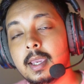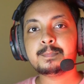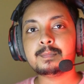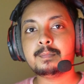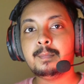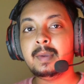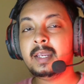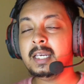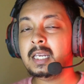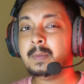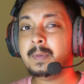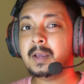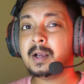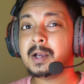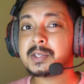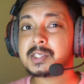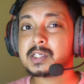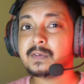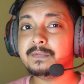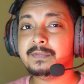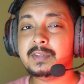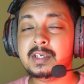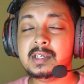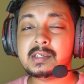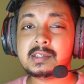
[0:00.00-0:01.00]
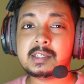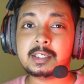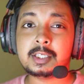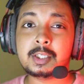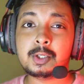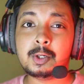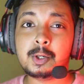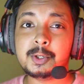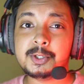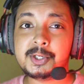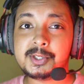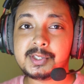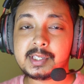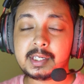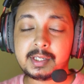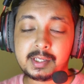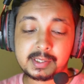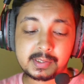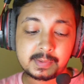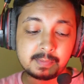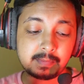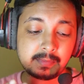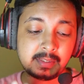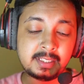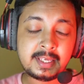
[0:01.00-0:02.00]
mainly because of these technologies, that
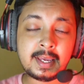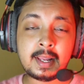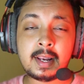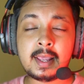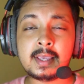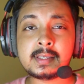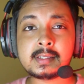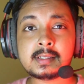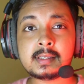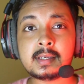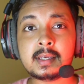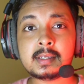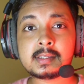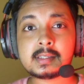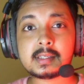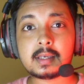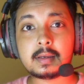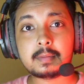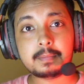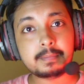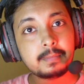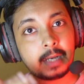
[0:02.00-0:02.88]
is DLSS